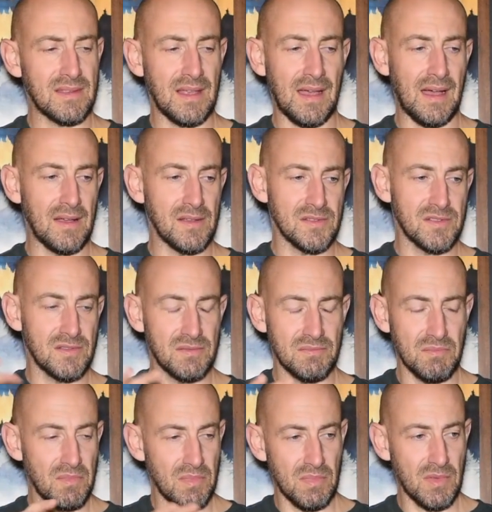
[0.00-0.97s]
I was
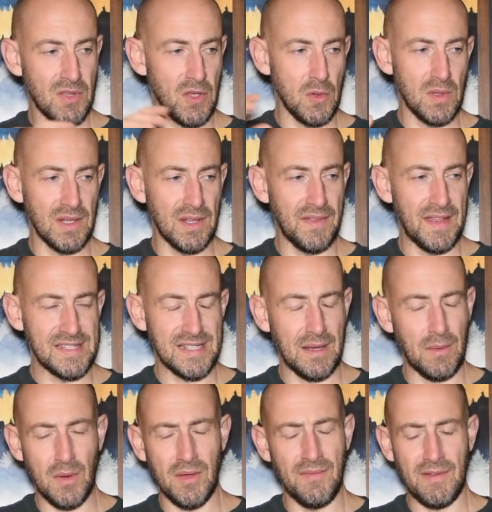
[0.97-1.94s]
googling this, and
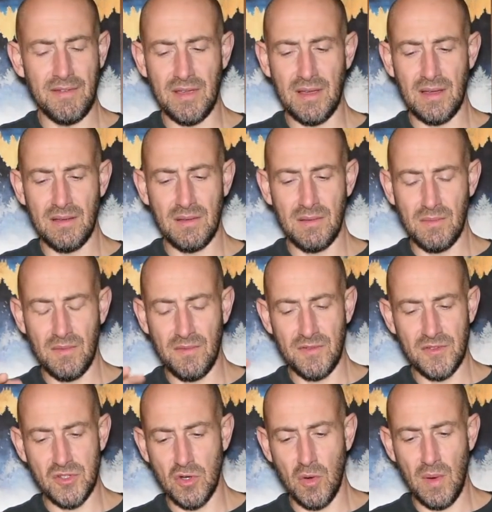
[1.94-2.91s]
I weren't very
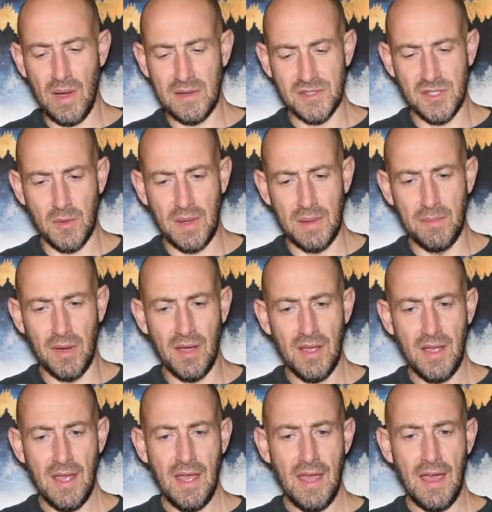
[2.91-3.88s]
sure what I was doing, but
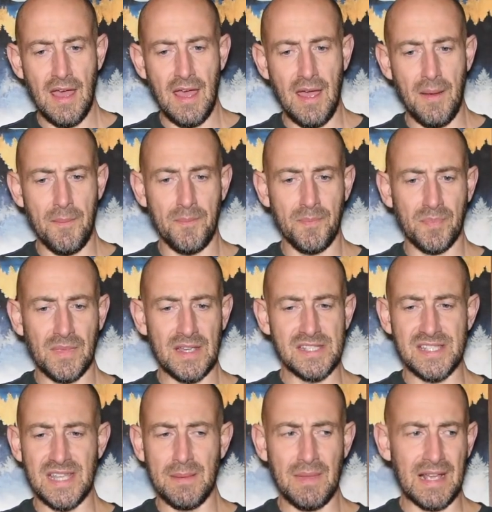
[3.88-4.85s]
it
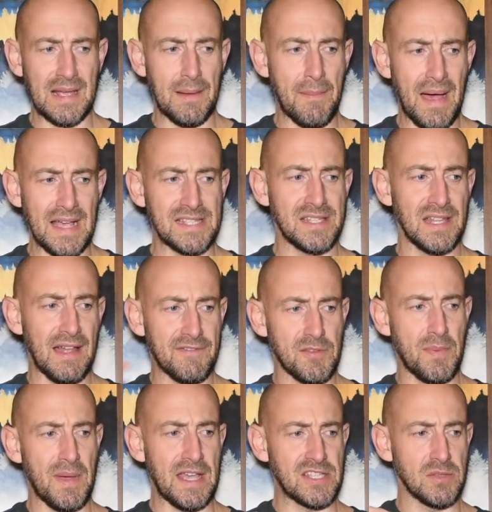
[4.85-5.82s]
seemed like I might still have
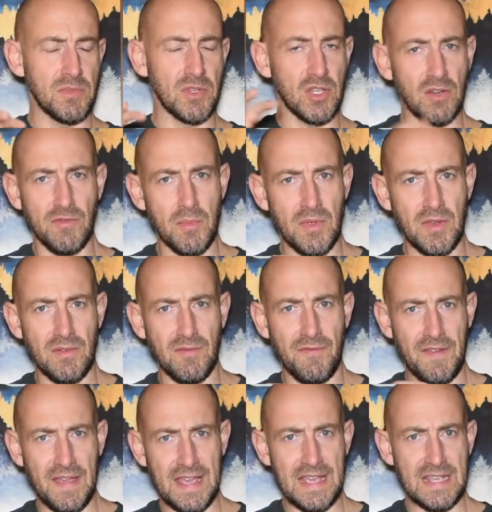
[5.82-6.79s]
to pay some of the government
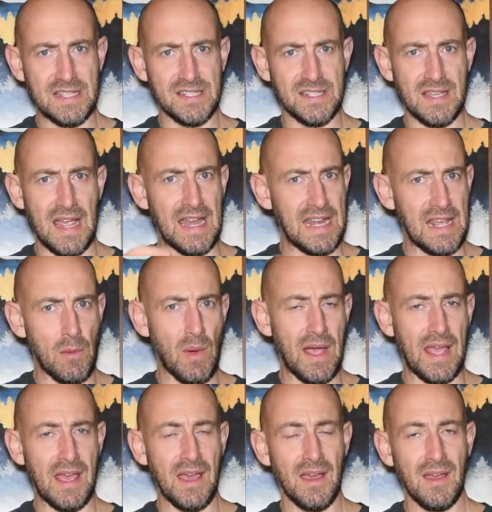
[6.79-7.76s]
fees
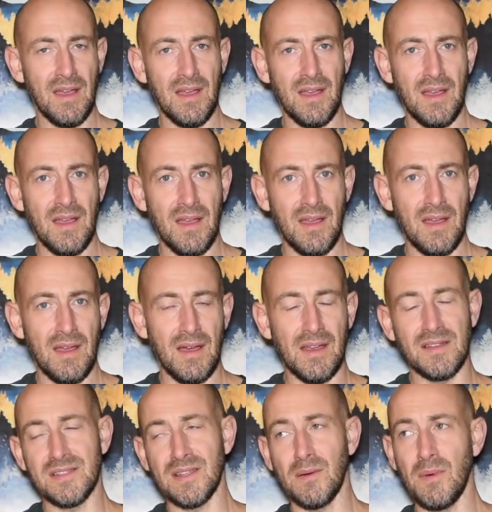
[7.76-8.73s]
anyway. And
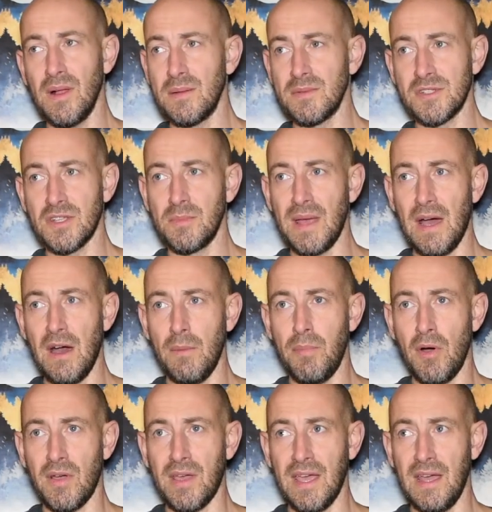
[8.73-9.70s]
I was like, well, I'm just going to be out of
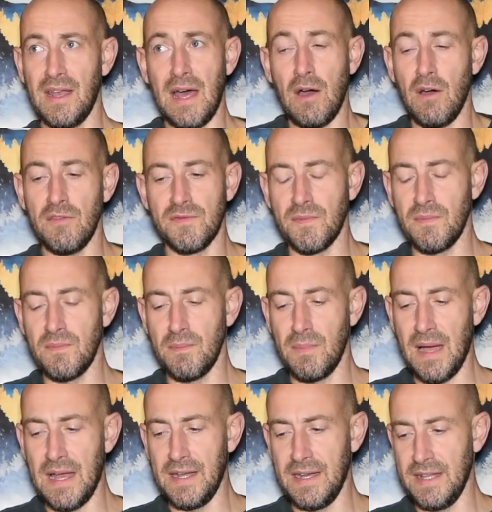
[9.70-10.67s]
pocket and out of
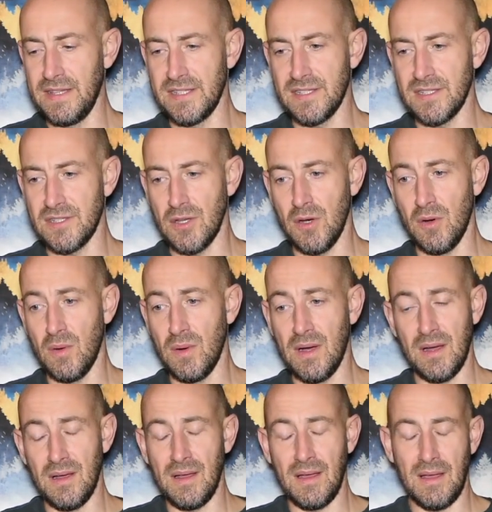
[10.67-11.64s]
bindings,
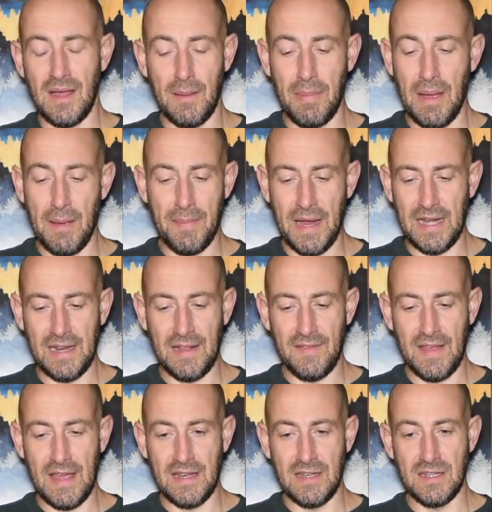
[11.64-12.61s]
so I paid it in
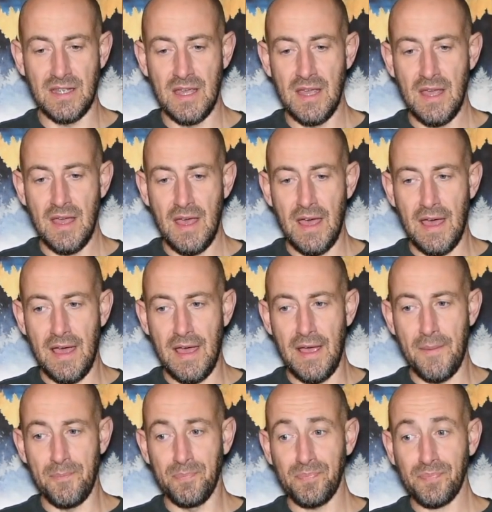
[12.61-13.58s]
the
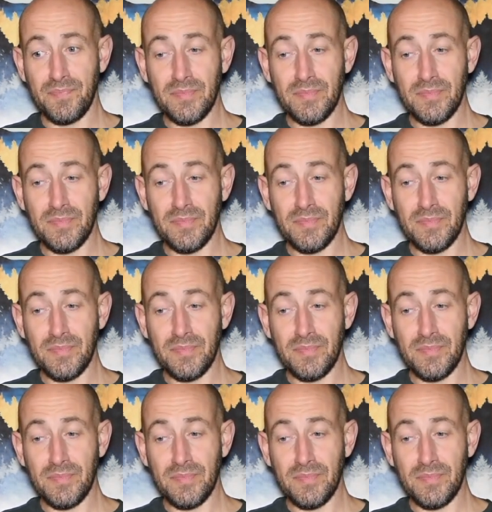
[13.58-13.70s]
end.